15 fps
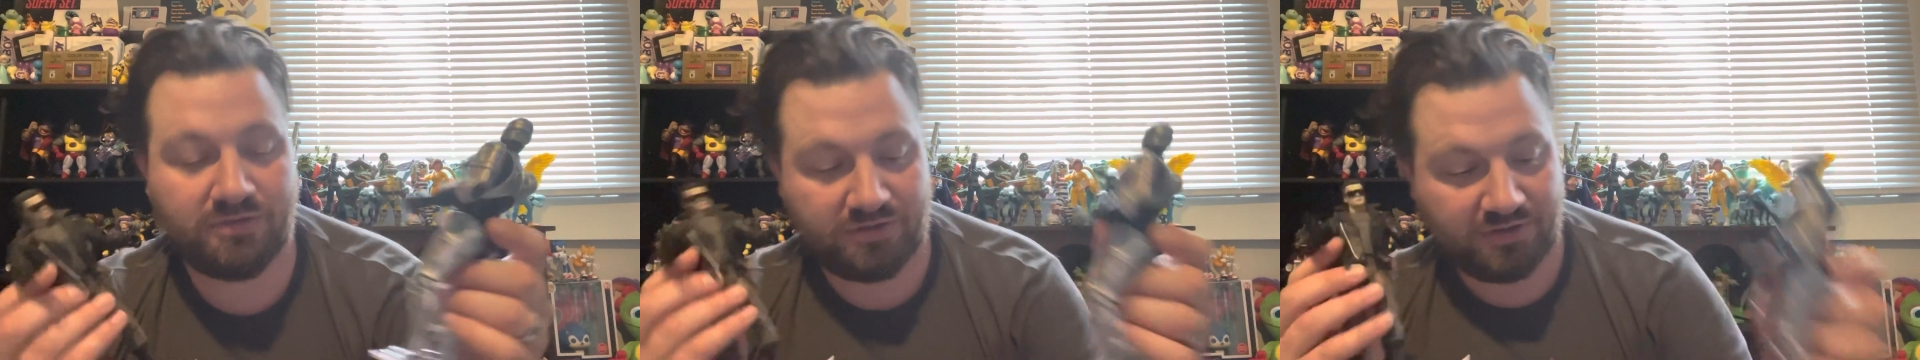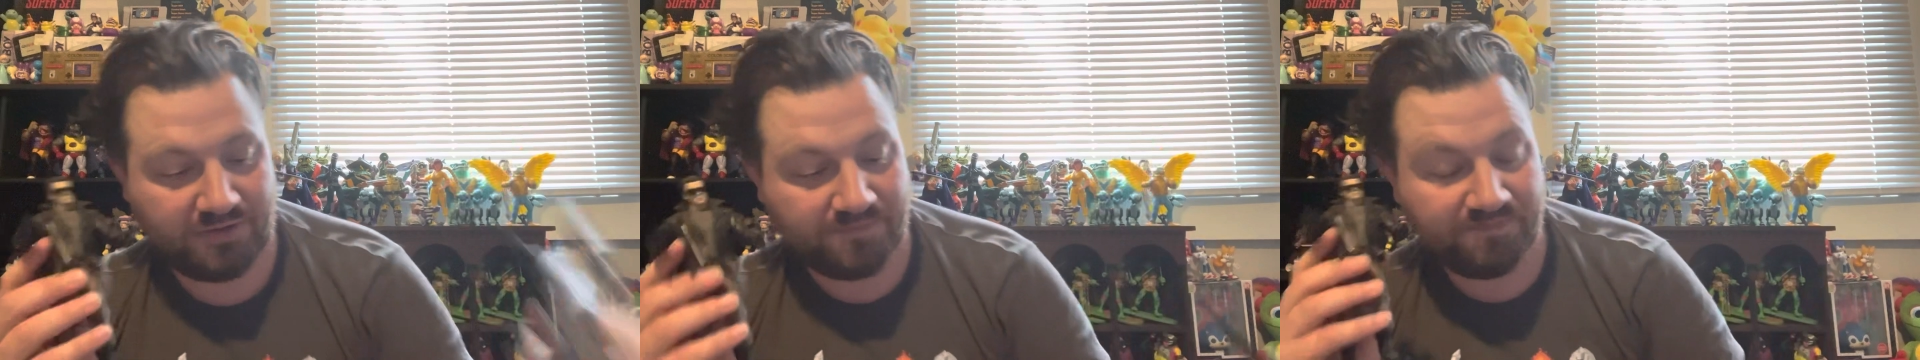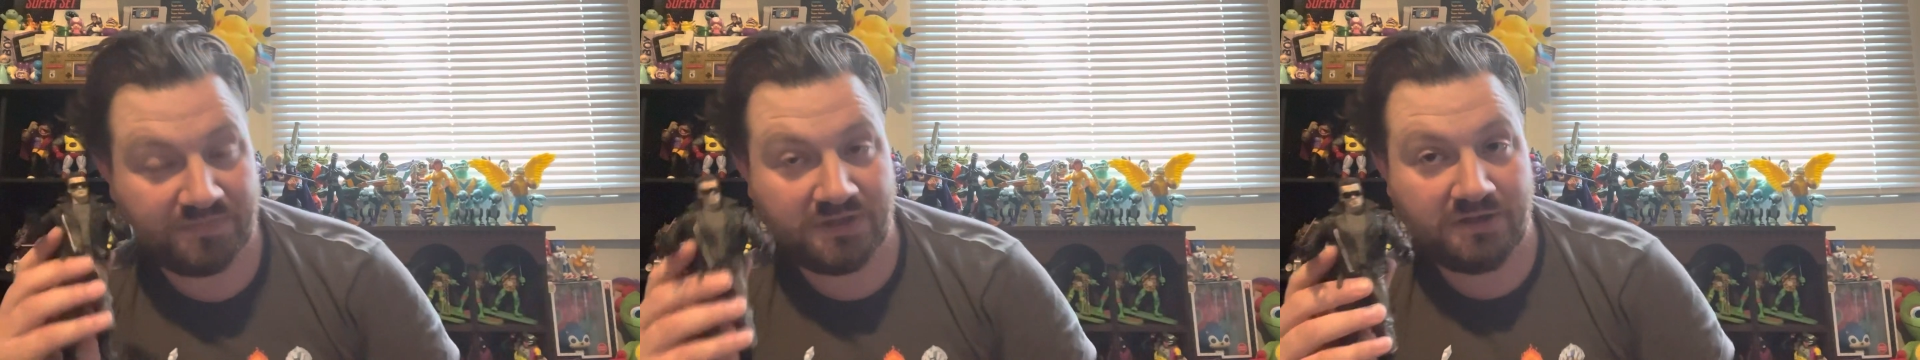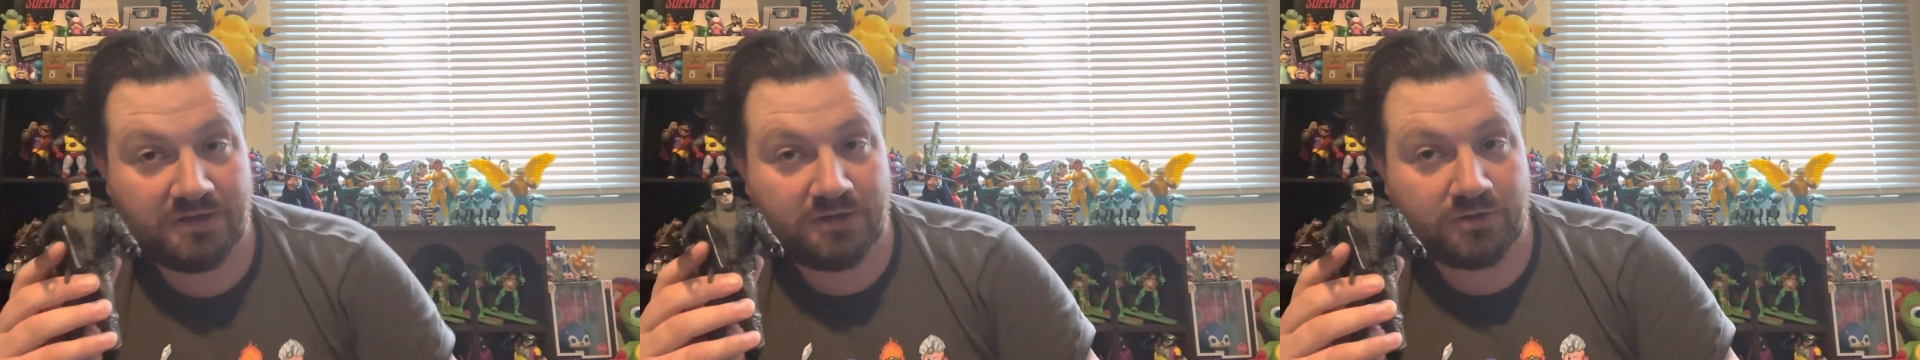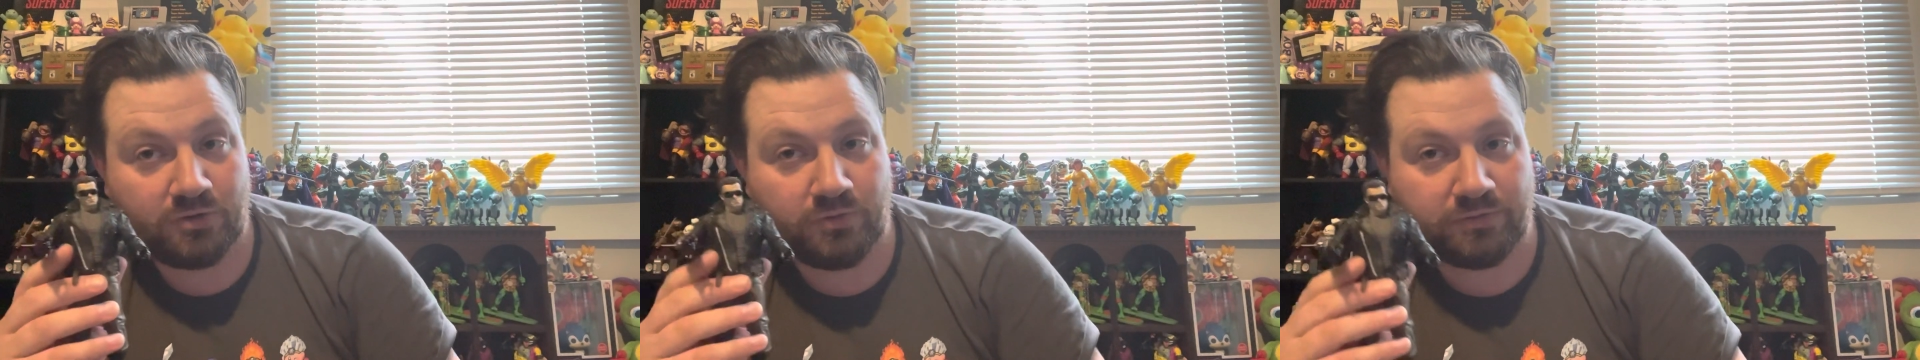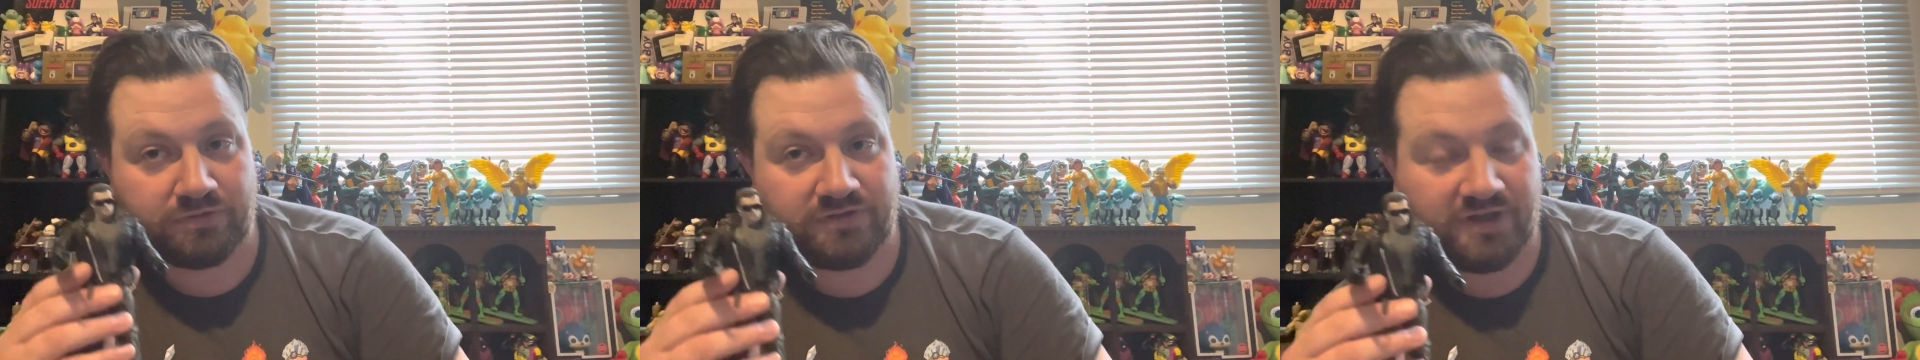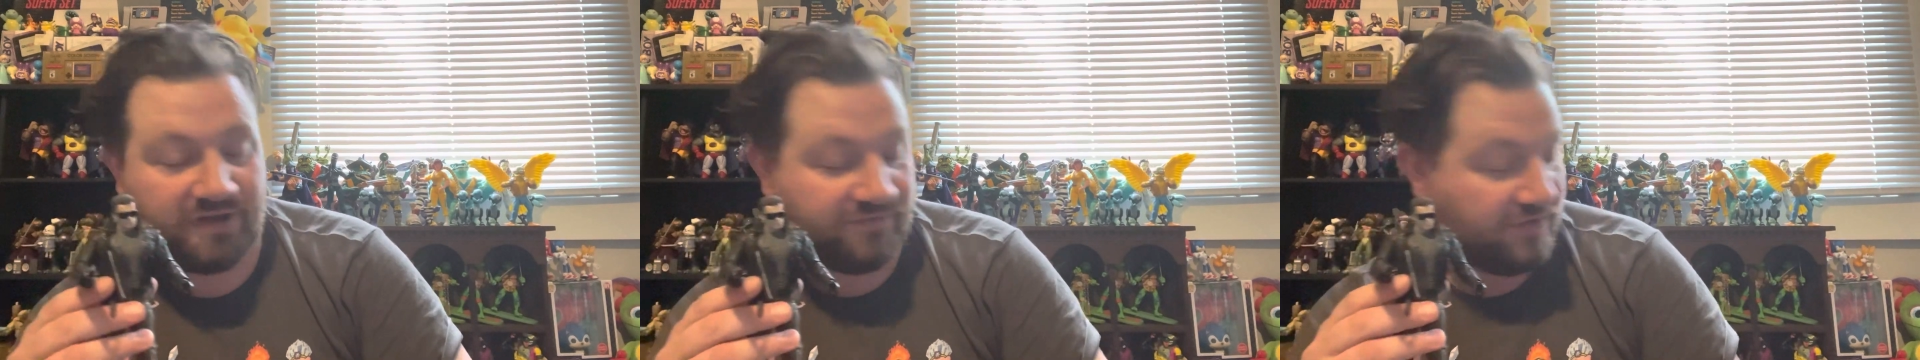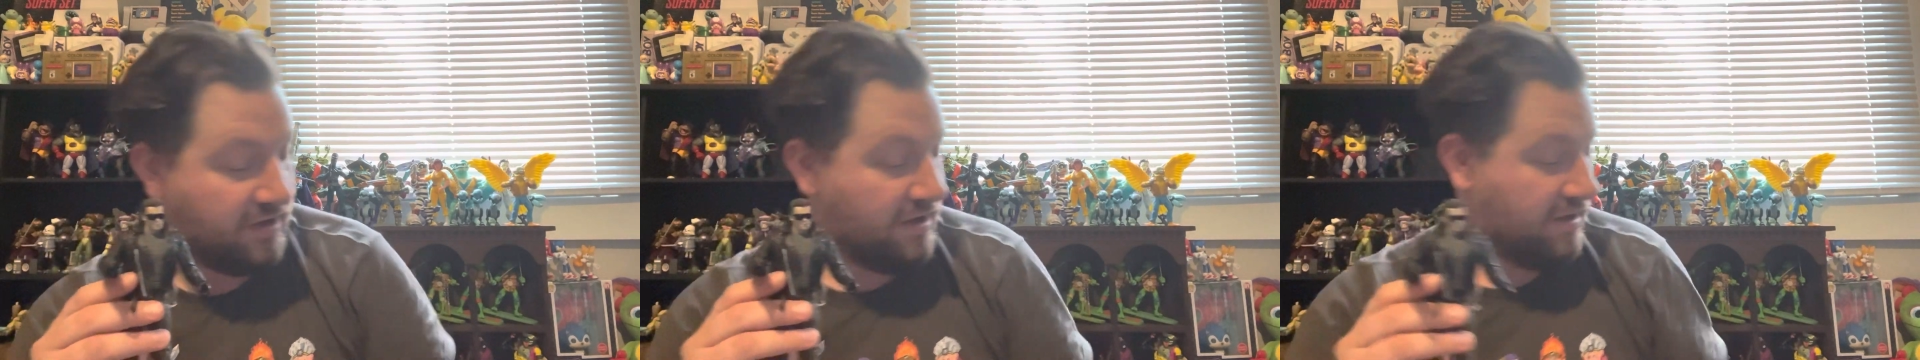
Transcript: so cool stuff.